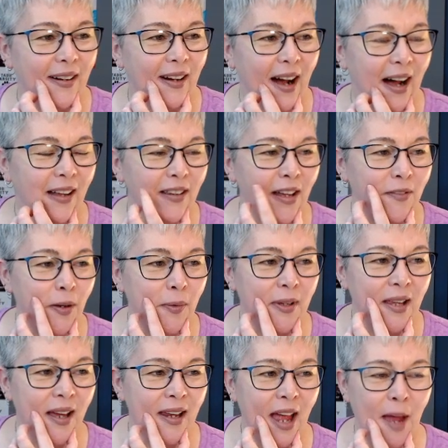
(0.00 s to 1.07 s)
I love it when
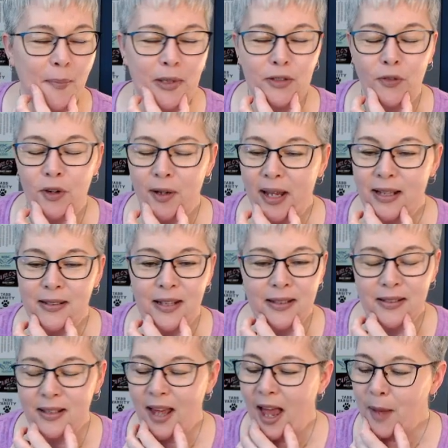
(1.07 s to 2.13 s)
that happens. For it
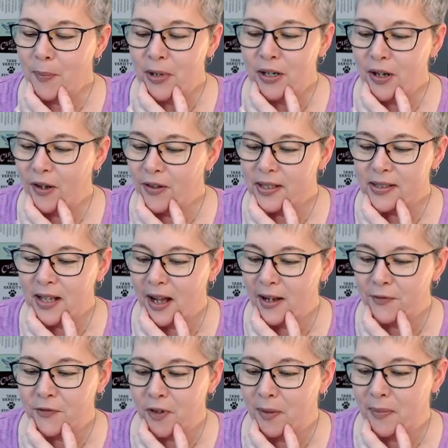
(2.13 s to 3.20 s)
doesn't happen all the
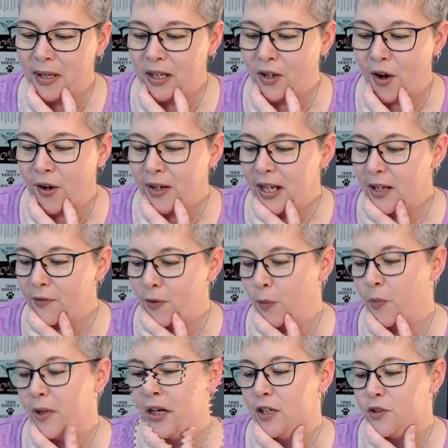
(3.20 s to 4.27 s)
time for me, y'all. Even
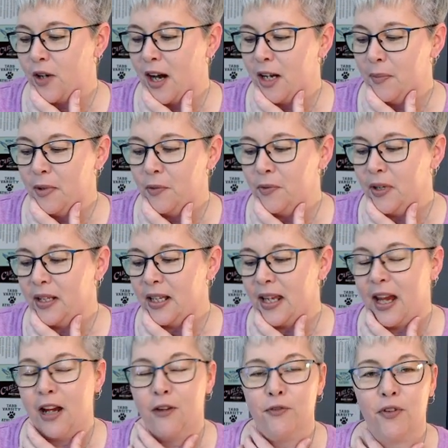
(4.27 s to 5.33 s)
when I try to be really
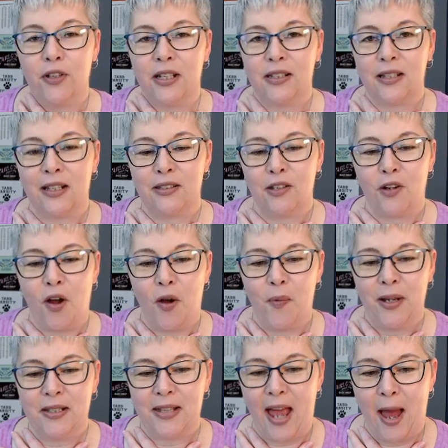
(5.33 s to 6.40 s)
careful, it doesn't
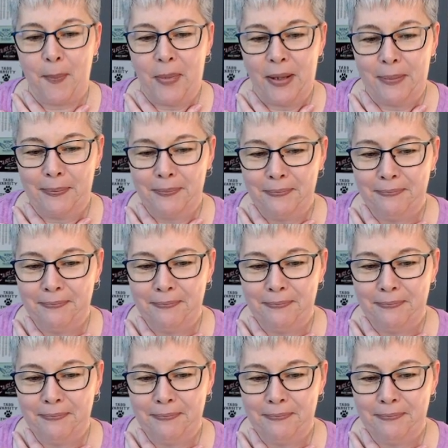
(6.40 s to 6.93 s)
always happen.